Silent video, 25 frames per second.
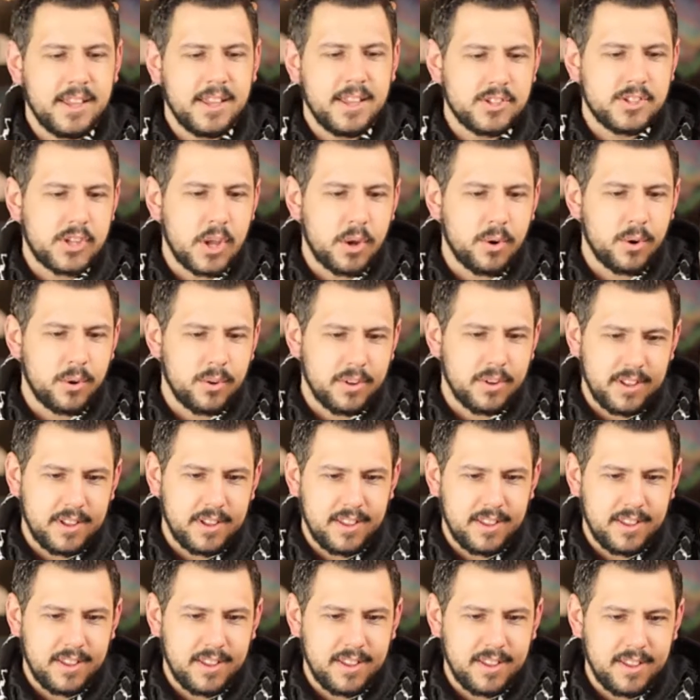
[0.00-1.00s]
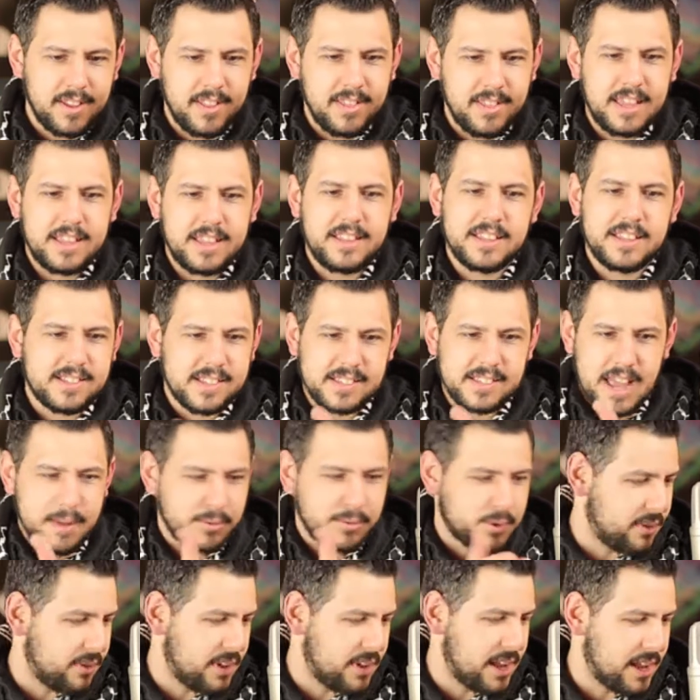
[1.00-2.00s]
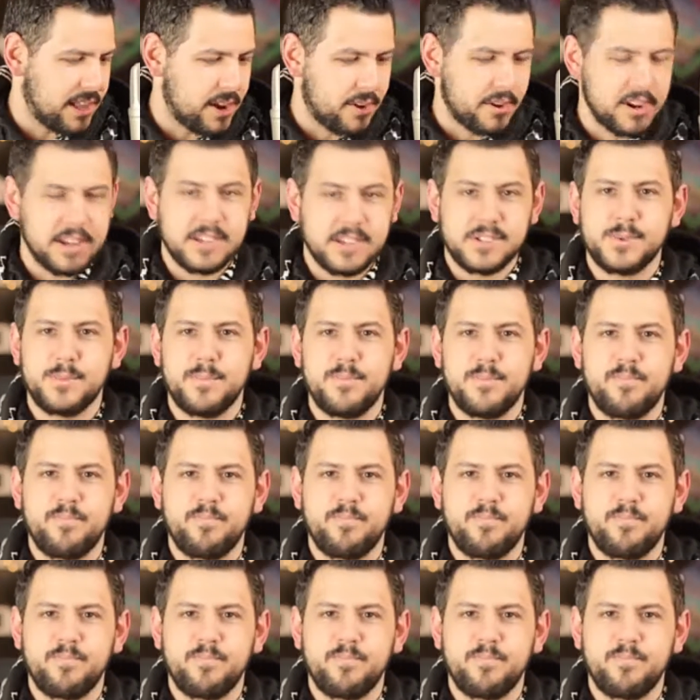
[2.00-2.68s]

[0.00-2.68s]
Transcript: So this is absolutely hilarious.